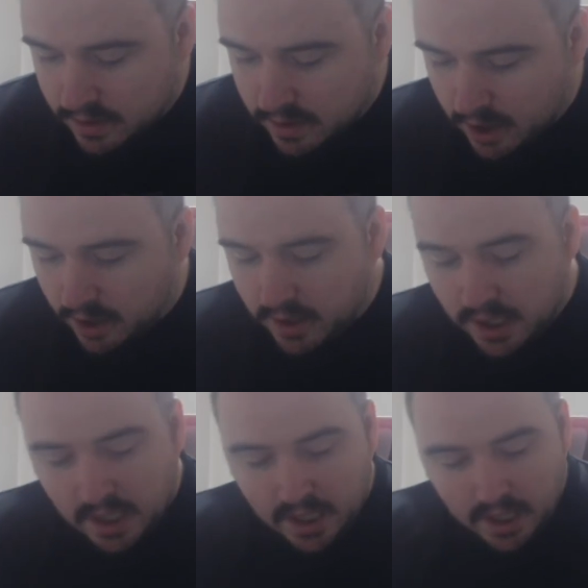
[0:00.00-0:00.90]
So
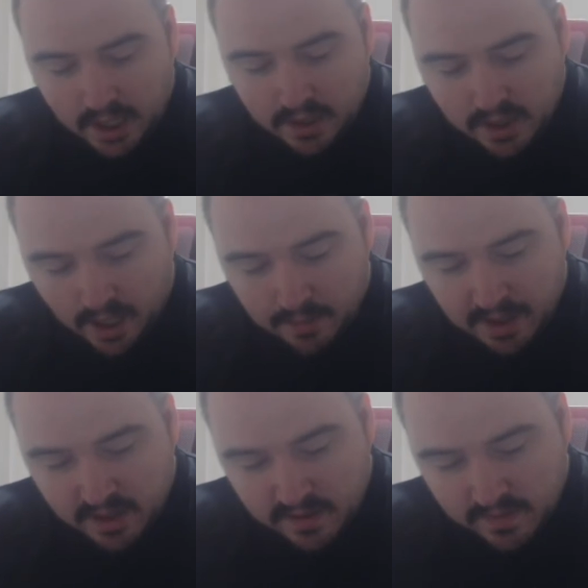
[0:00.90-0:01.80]
here's
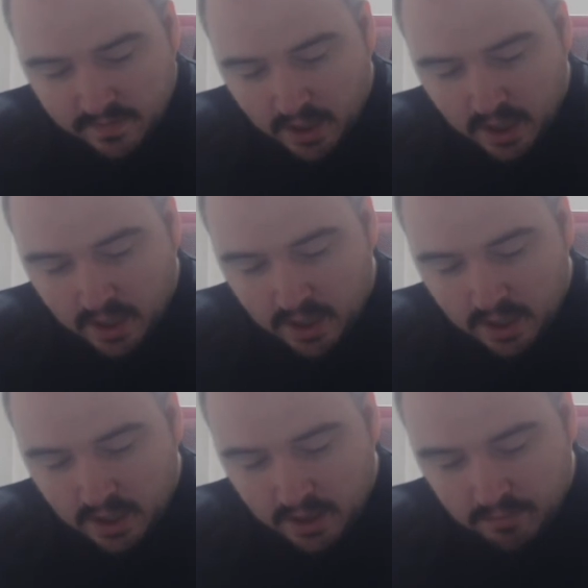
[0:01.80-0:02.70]
comments
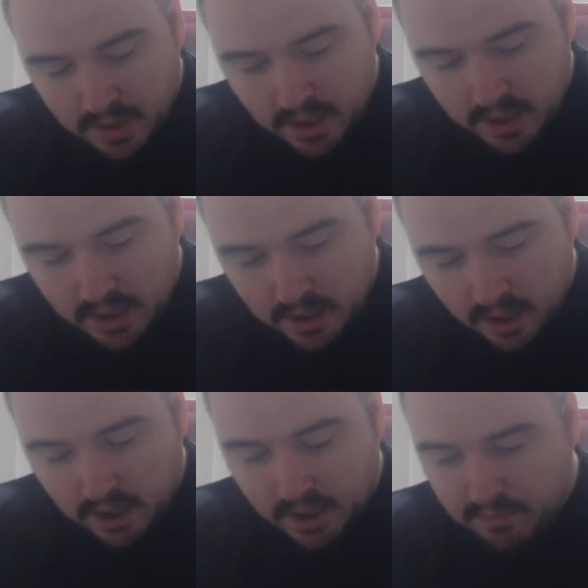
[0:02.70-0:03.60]
from,
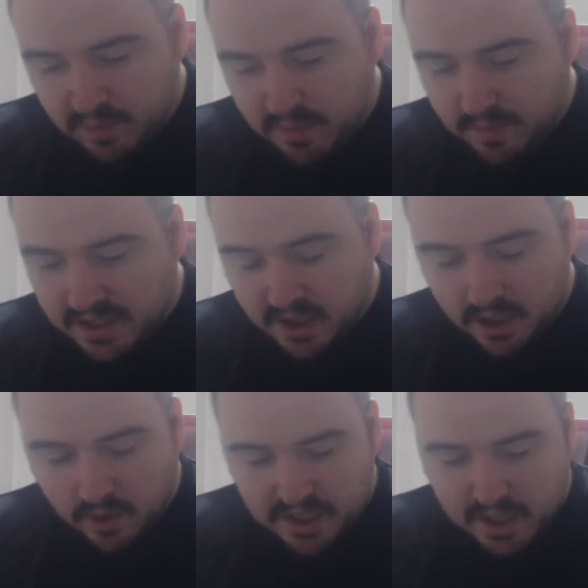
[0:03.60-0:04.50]
or basically
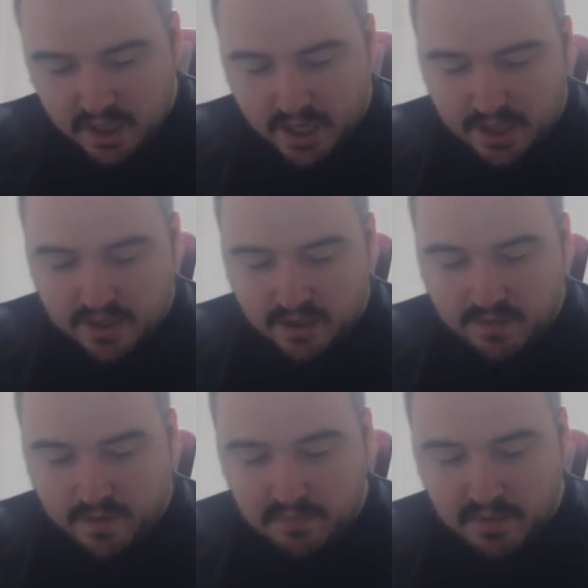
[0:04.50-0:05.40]
question and answer
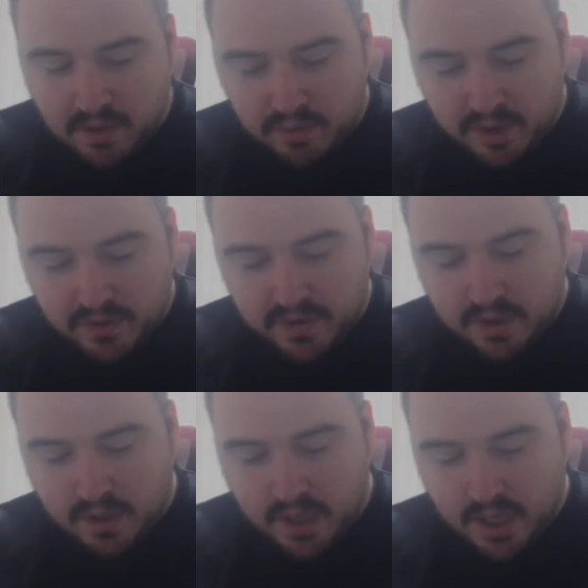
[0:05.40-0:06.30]
from the
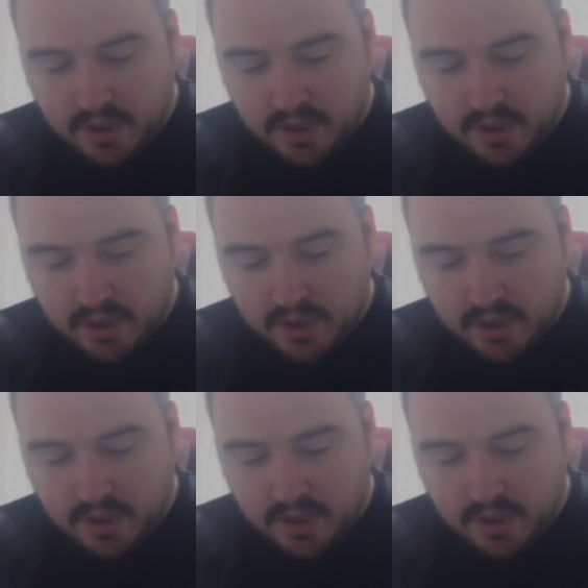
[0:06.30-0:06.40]
producer and